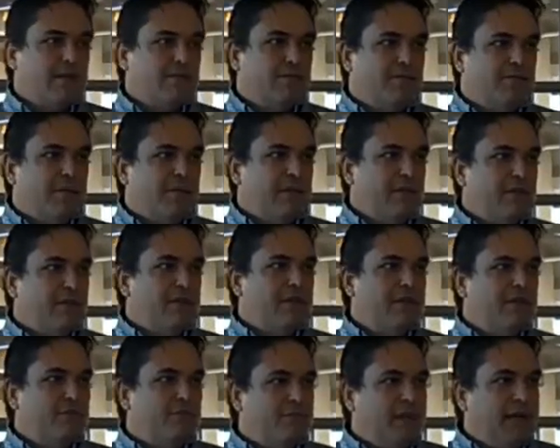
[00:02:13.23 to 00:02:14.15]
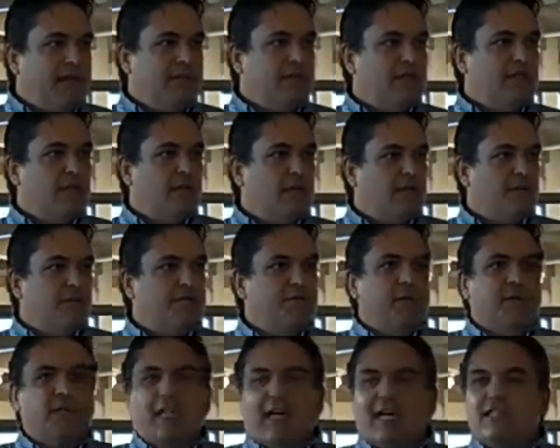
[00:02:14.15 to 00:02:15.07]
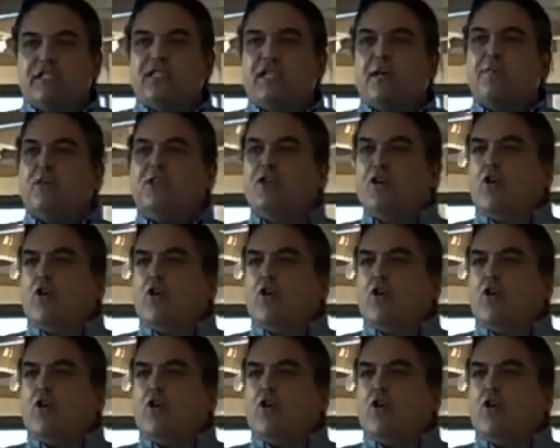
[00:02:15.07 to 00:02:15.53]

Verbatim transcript: Fear is based on a fear. Unless someone's